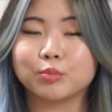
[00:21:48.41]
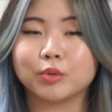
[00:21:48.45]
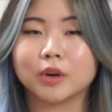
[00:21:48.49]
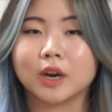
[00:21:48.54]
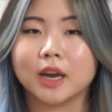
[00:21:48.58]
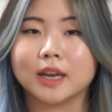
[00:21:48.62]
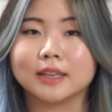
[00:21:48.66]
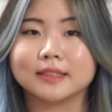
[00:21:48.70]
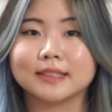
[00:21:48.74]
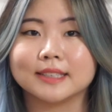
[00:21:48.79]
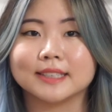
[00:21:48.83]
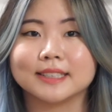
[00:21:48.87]

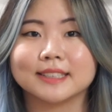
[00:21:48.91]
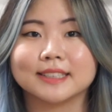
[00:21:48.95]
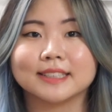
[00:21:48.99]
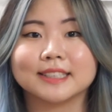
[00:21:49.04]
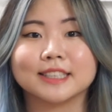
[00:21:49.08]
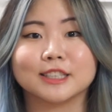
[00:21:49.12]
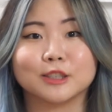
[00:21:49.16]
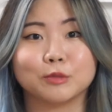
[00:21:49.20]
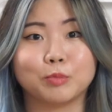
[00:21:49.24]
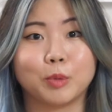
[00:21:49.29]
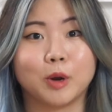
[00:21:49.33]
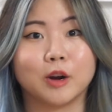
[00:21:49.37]

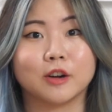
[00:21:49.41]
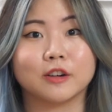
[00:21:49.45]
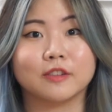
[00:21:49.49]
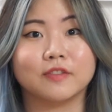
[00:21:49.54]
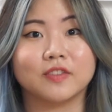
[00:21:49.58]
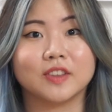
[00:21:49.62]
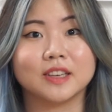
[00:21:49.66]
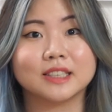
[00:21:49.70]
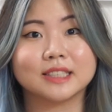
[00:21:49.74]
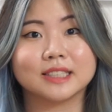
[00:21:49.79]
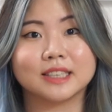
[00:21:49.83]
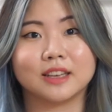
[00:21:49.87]
prizes as part
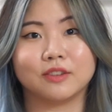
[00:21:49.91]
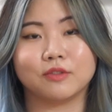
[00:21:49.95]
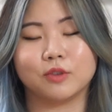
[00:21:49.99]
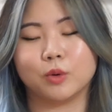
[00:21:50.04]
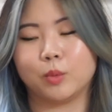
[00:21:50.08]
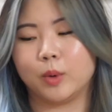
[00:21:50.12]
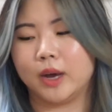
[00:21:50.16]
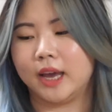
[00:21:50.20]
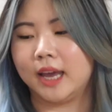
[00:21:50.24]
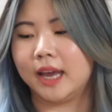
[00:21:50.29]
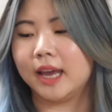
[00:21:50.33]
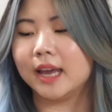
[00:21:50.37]
of this
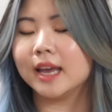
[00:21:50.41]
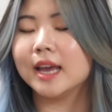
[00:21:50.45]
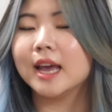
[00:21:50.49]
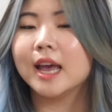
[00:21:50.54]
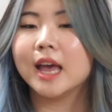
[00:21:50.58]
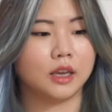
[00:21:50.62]
giveaway.